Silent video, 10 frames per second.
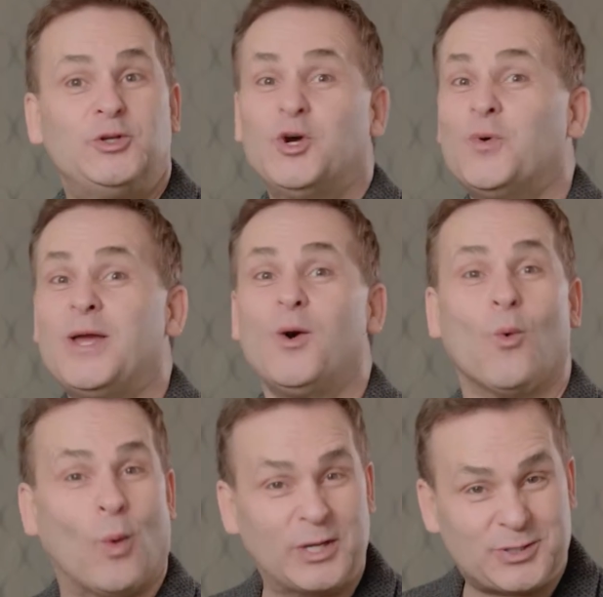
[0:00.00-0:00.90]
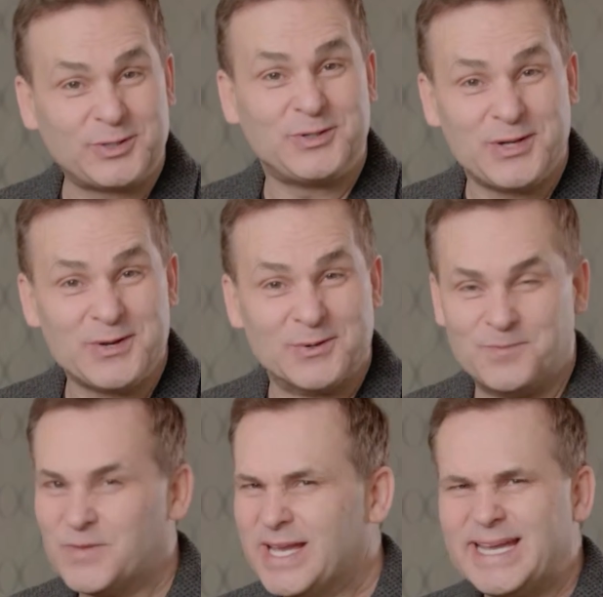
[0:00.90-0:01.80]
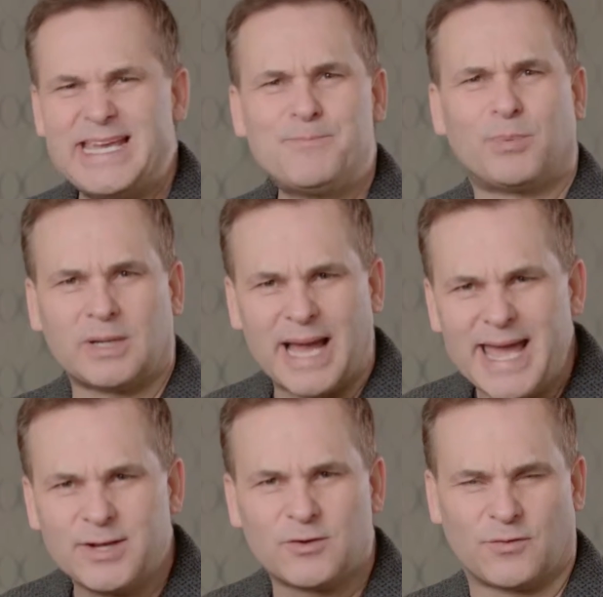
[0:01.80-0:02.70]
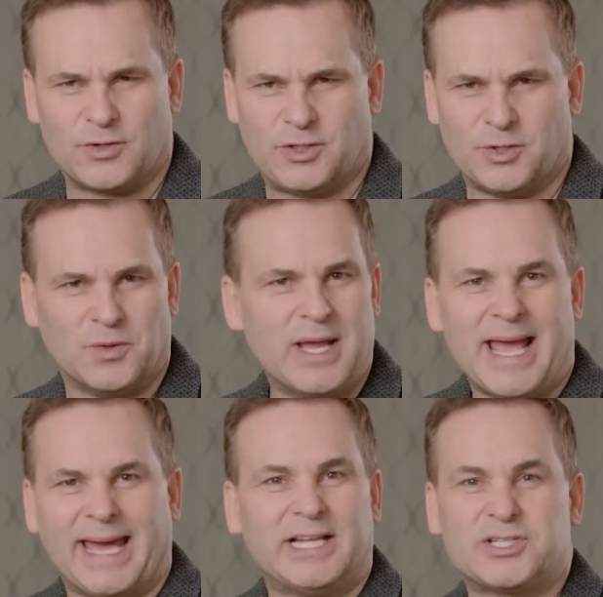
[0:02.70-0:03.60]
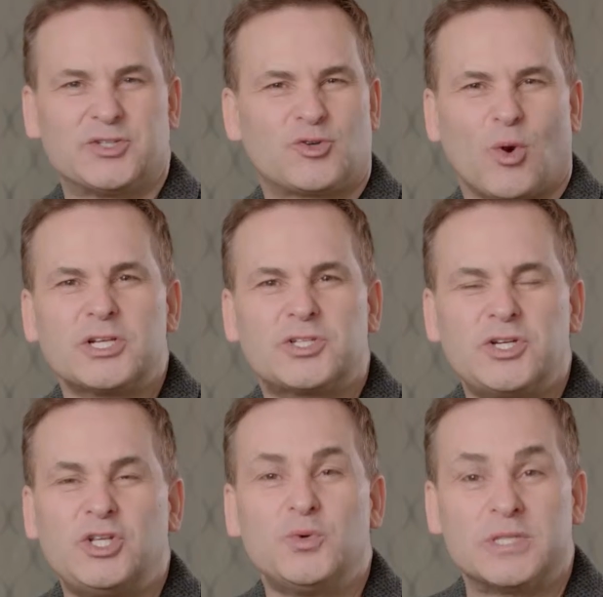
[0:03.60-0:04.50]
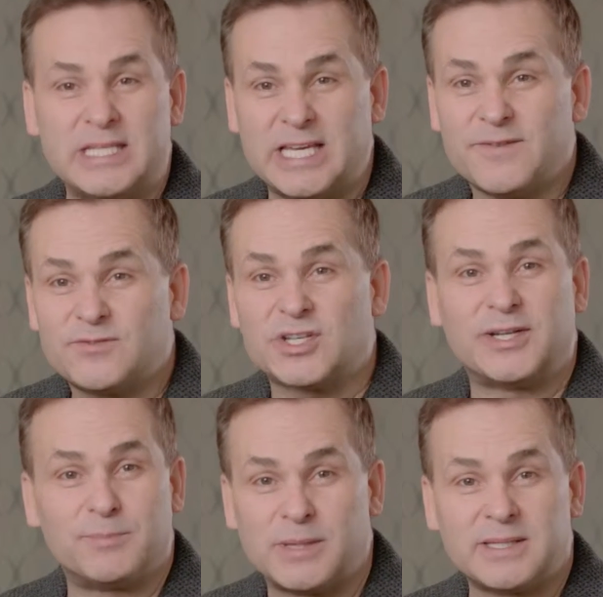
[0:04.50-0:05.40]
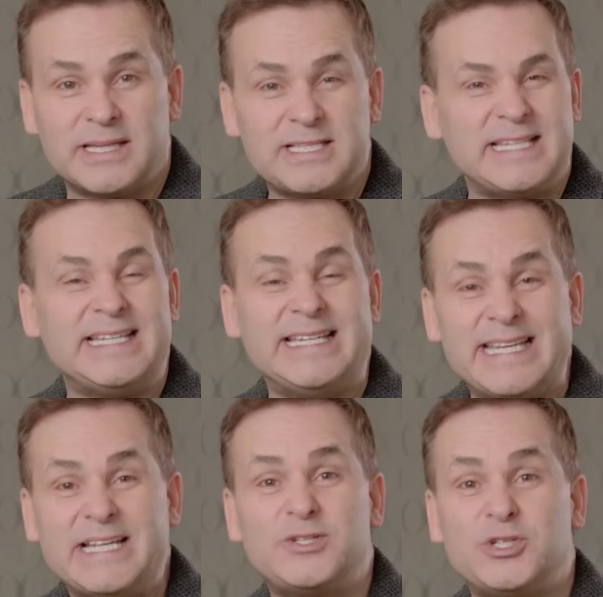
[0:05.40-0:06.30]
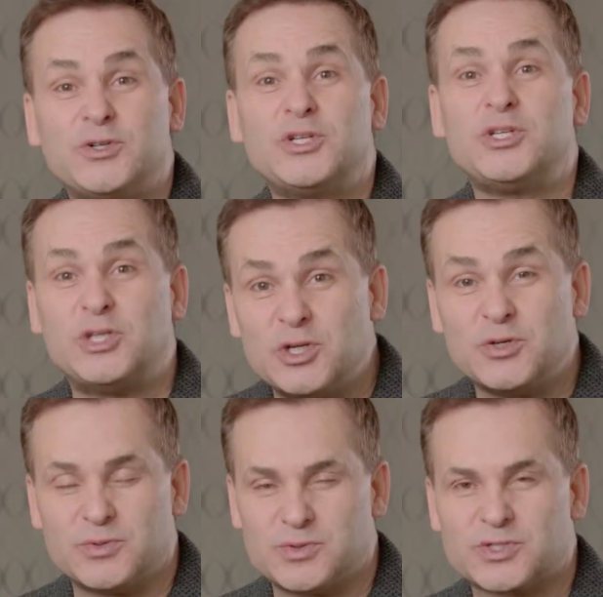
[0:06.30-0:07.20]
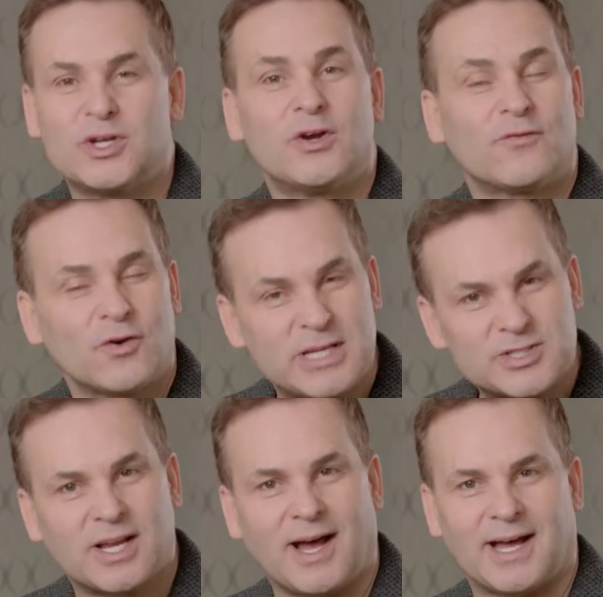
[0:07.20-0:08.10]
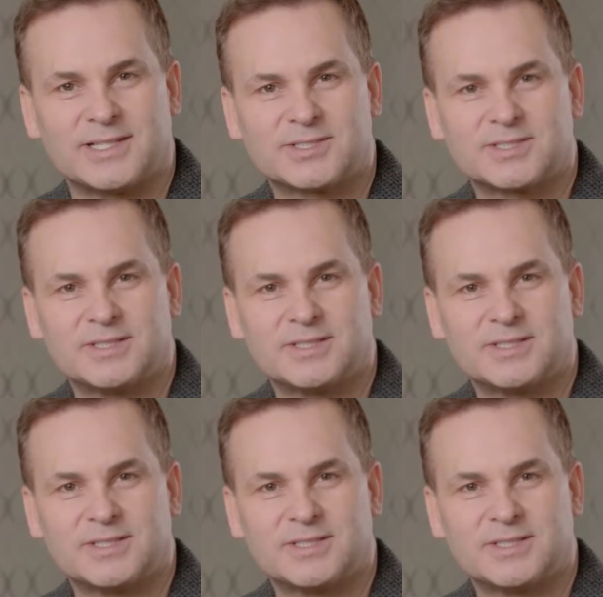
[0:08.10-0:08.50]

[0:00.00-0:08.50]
doing what you do. He planned for you and has entrusted you with gifts and abilities He needs you to use for His cause.